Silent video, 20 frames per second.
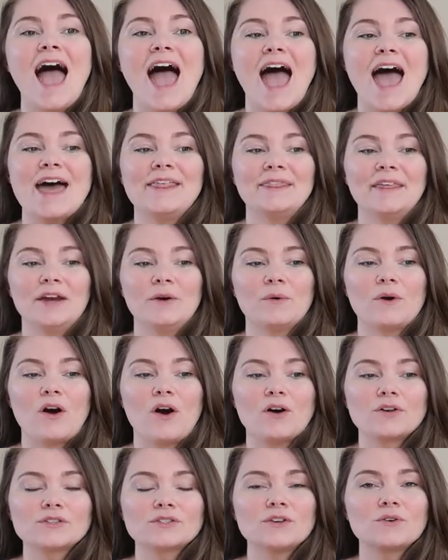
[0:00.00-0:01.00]
And they were
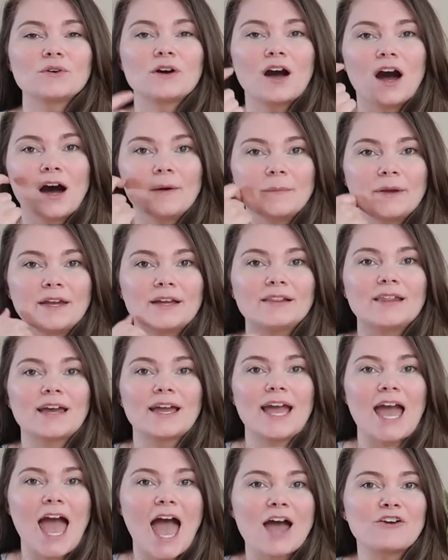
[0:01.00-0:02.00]
also coming
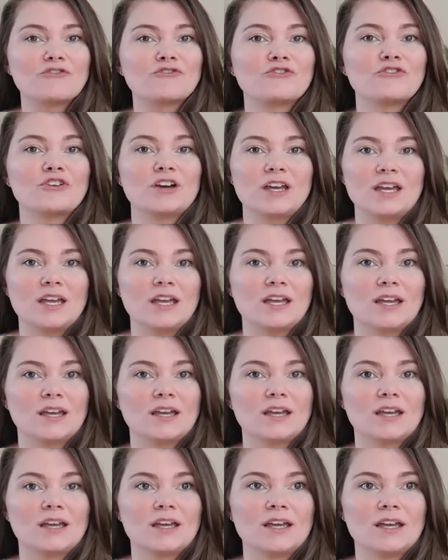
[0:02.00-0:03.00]
like every,
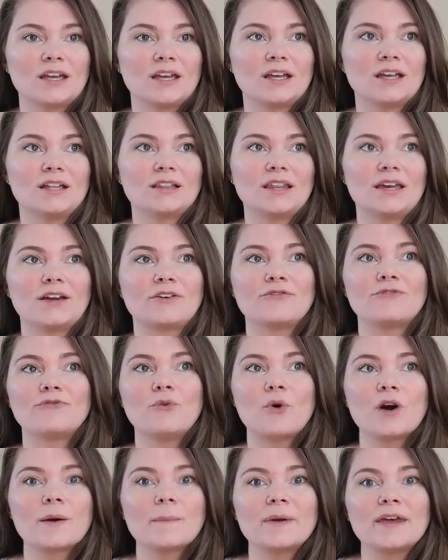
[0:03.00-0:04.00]
like
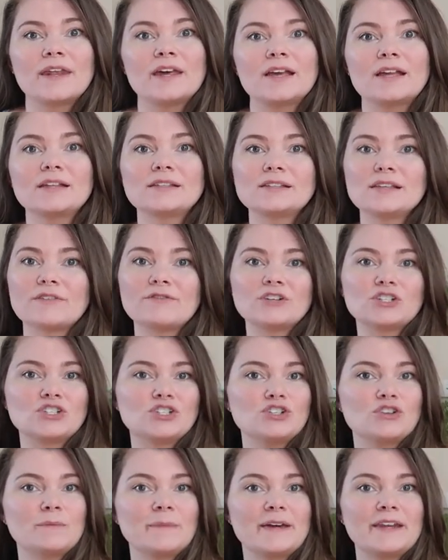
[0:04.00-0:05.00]
four minutes, every
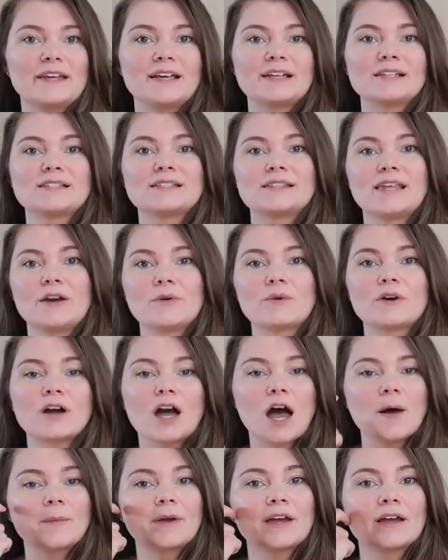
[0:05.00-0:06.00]
two minutes. They were
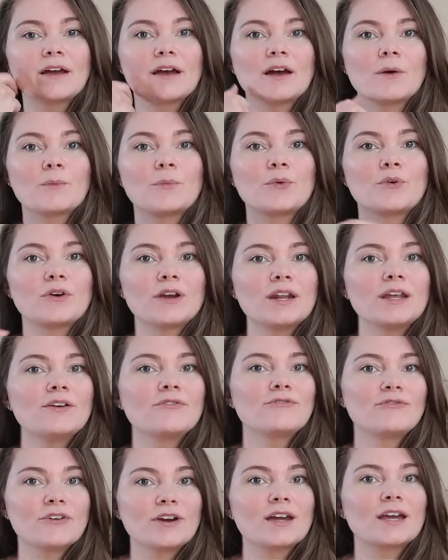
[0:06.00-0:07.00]
coming
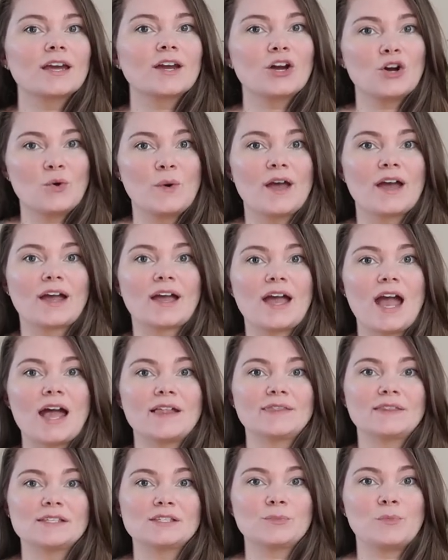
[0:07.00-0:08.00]
pretty freaking quick
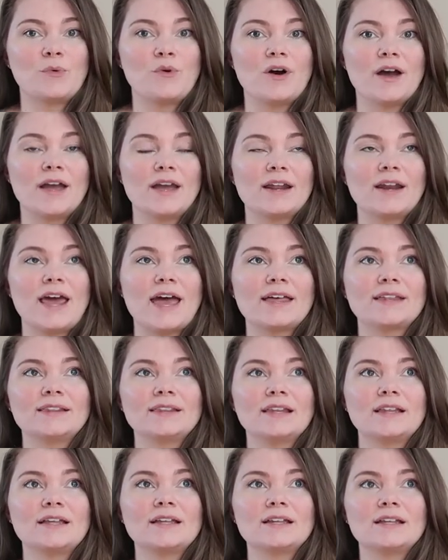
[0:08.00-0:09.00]
at this point.
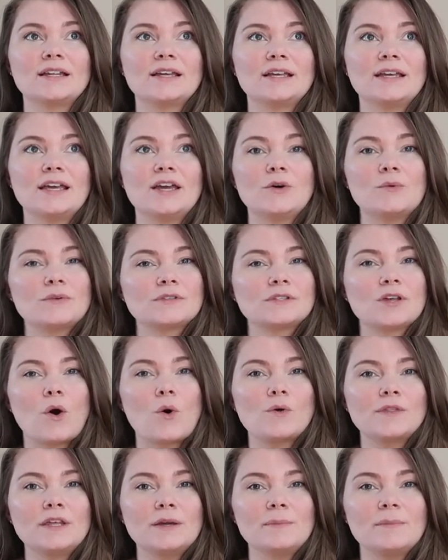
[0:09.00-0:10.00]
And it was
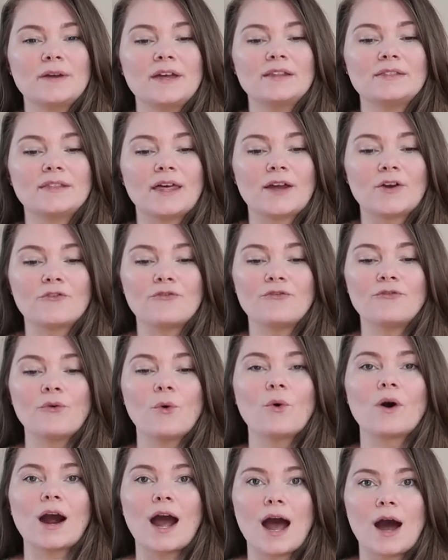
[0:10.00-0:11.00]
only been like
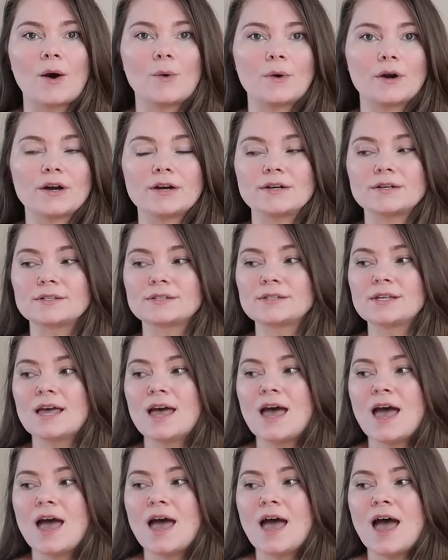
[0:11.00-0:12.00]
four hours
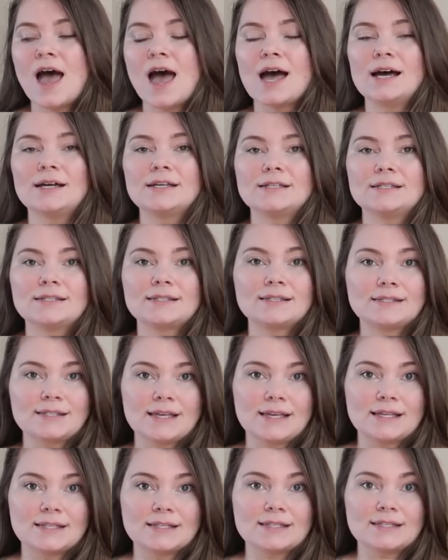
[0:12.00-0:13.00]

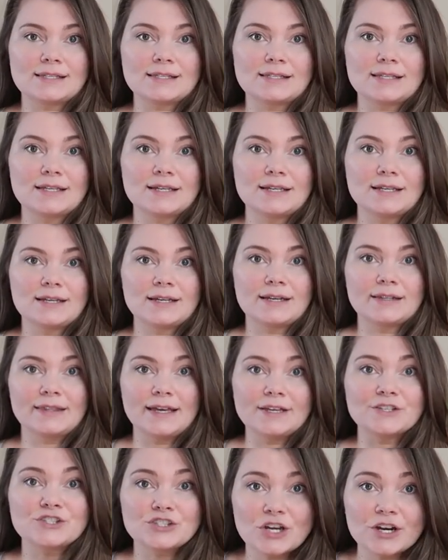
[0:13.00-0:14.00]
since
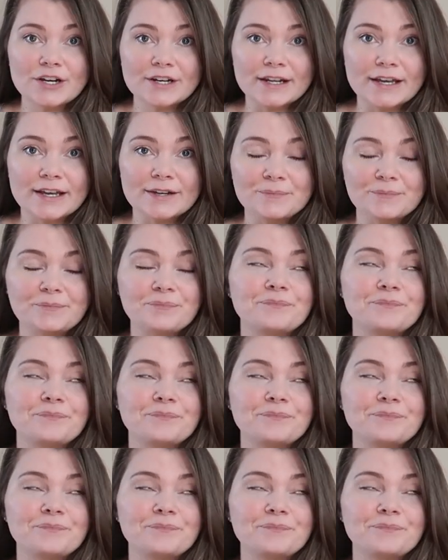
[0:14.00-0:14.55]
they started.